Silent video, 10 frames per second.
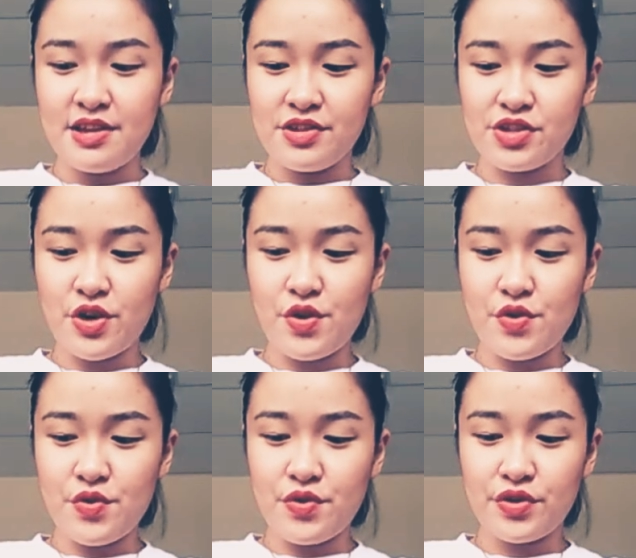
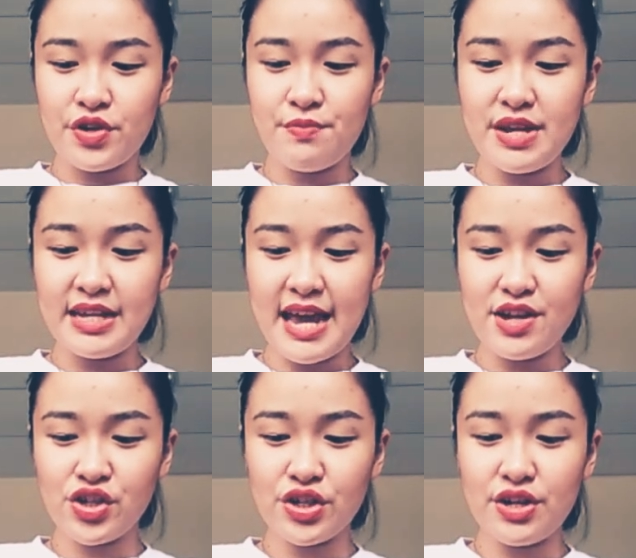So,
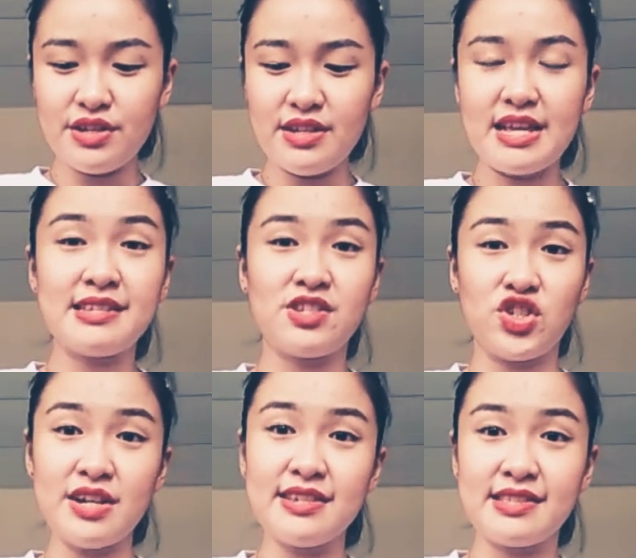communication is
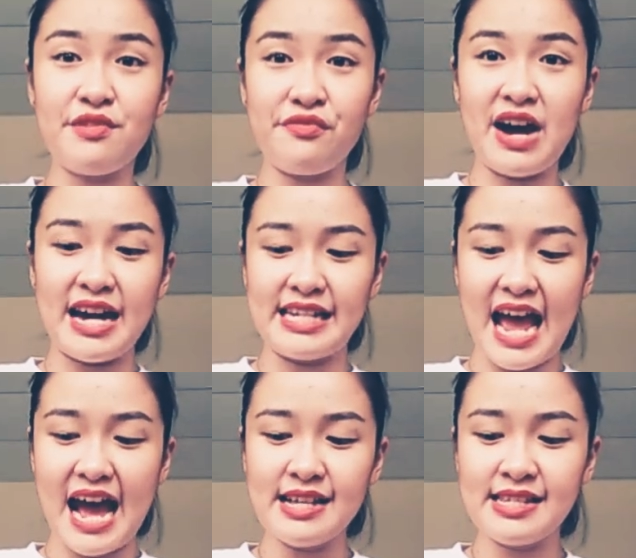just defined
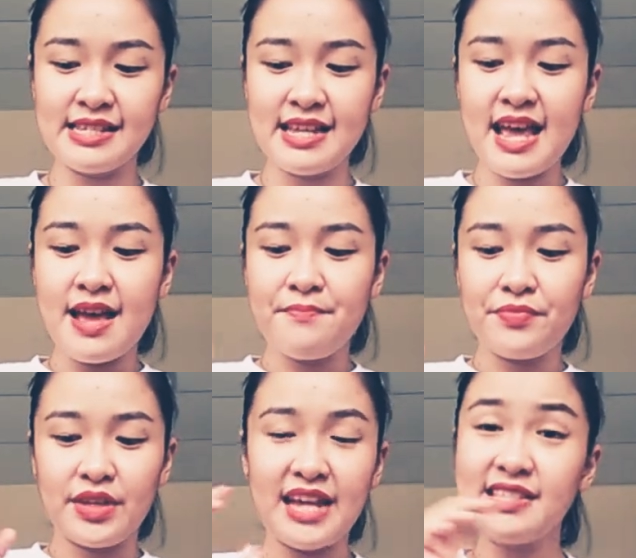as,
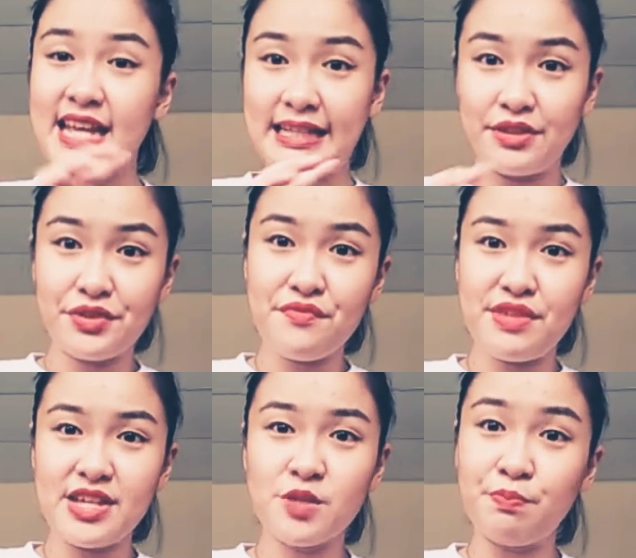okay, take note of
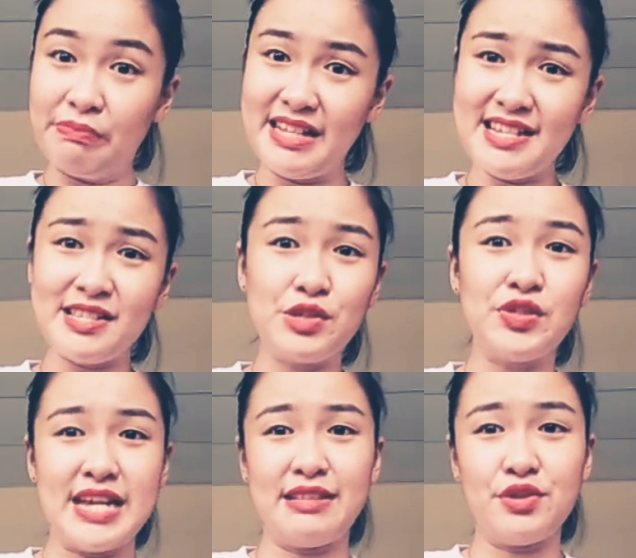this. Please do
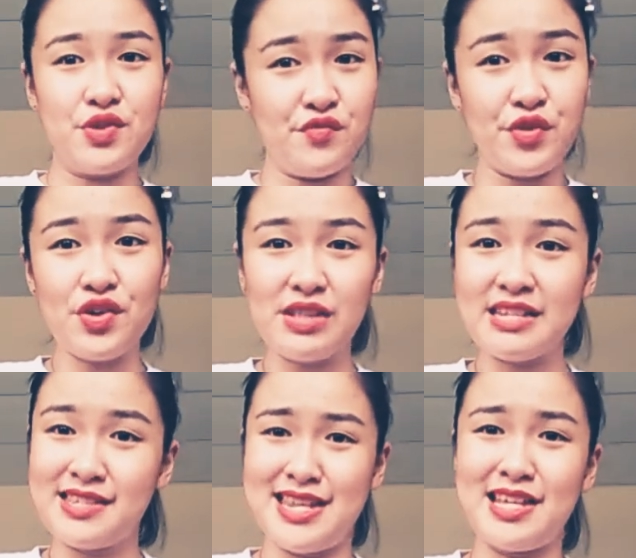take note if you're
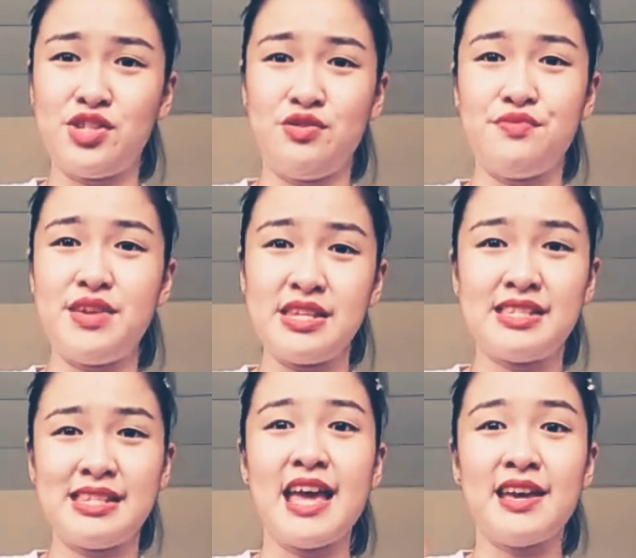listening to
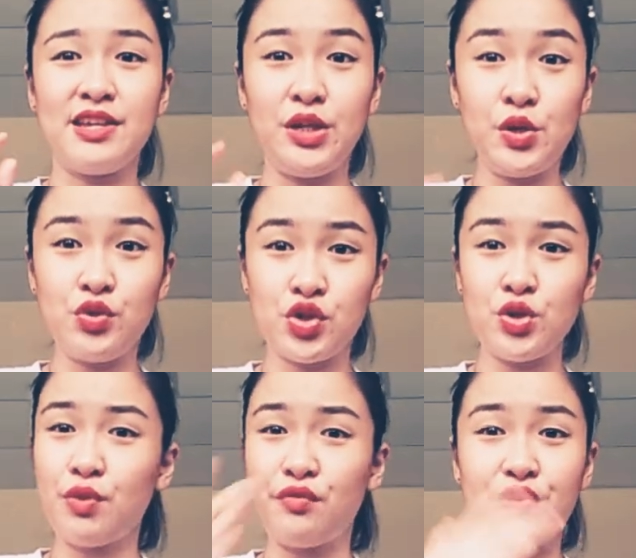this
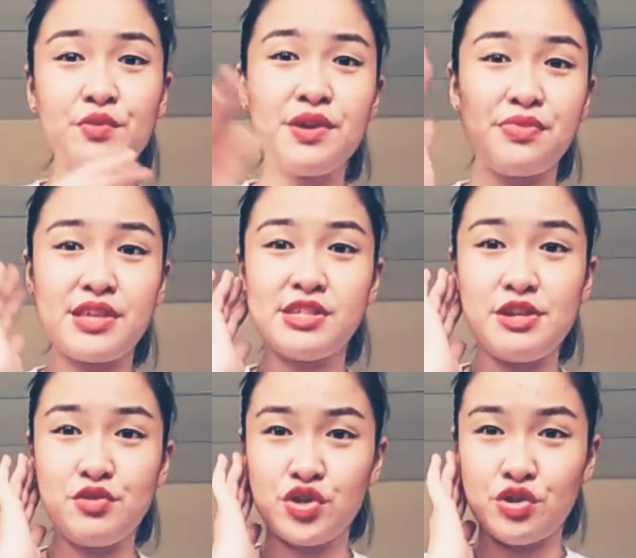YouTube or viewing this
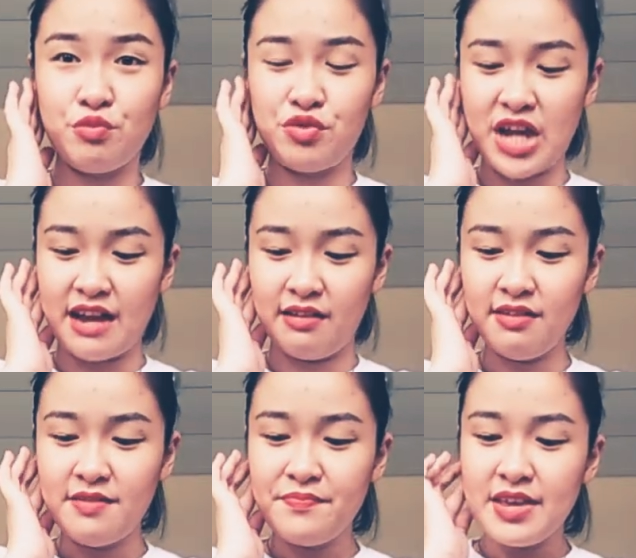YouTube channel.